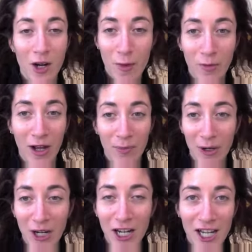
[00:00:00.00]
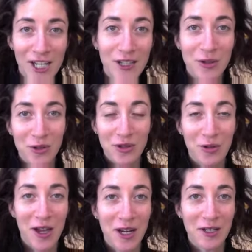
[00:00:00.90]
on my BlackBerry. So
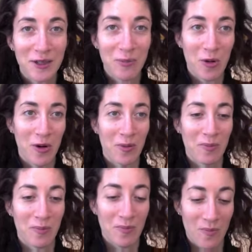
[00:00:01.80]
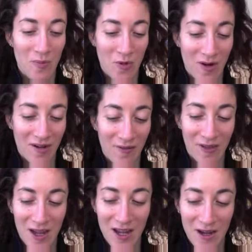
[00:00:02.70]
that is more of
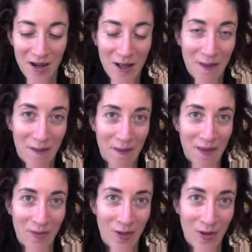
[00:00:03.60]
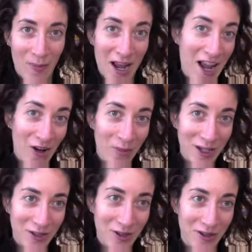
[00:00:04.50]
my
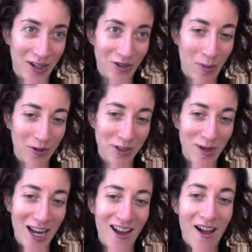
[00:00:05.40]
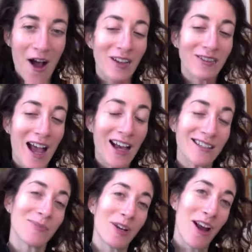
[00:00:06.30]
ailment that troubles me.
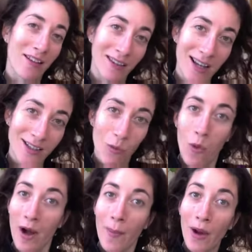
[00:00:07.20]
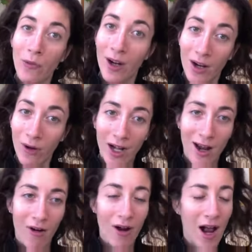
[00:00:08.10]
Last but not least, what am I reading right
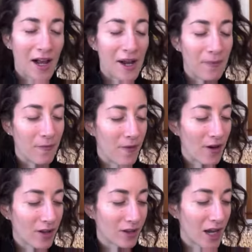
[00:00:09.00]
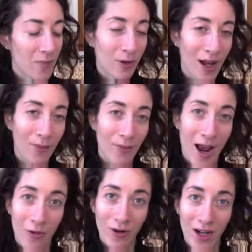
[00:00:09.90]
now? I am very late, but I am
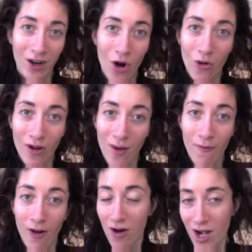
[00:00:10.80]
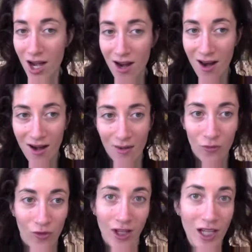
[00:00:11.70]
now reading Codename Verity, and I'm
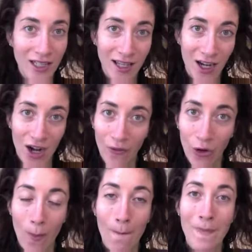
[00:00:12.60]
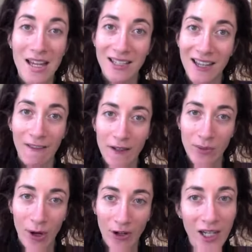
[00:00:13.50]
really excited. I've heard amazing things
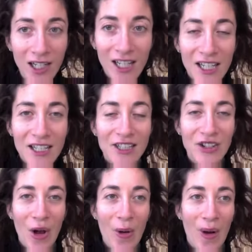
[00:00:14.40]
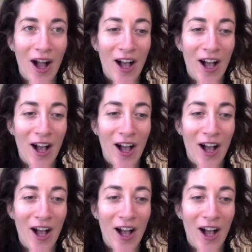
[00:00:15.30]
about it. So